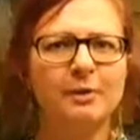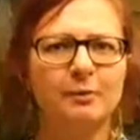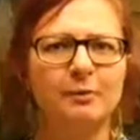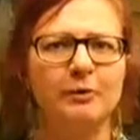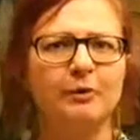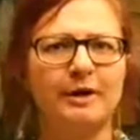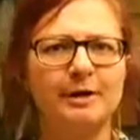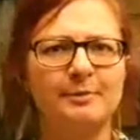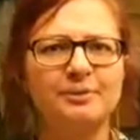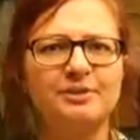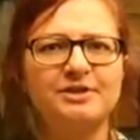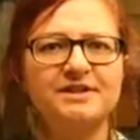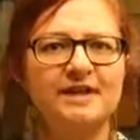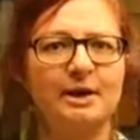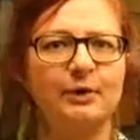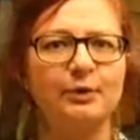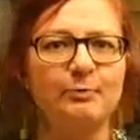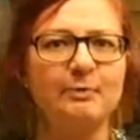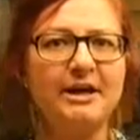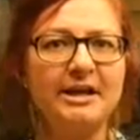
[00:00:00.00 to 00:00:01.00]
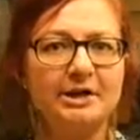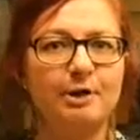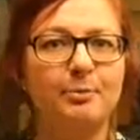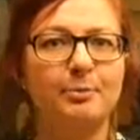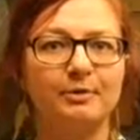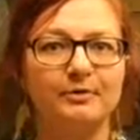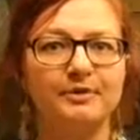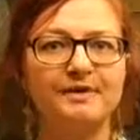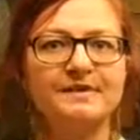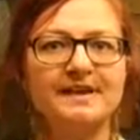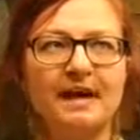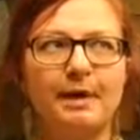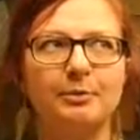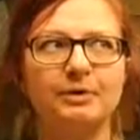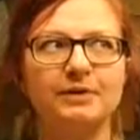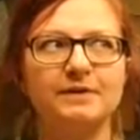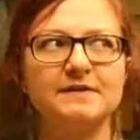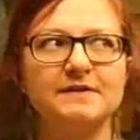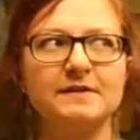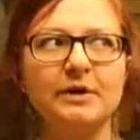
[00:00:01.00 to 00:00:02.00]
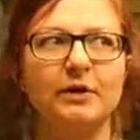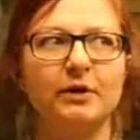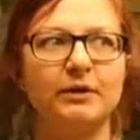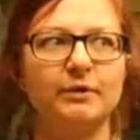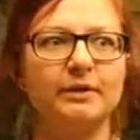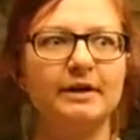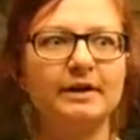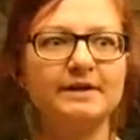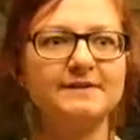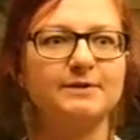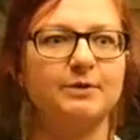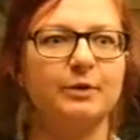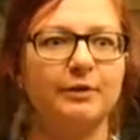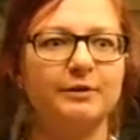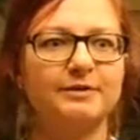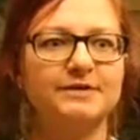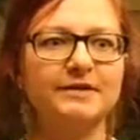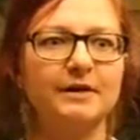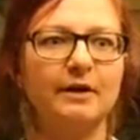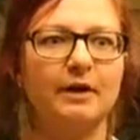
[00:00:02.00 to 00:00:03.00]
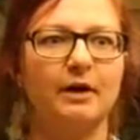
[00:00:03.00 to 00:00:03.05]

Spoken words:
We were able to tell the makeup of the scabbard, so it's got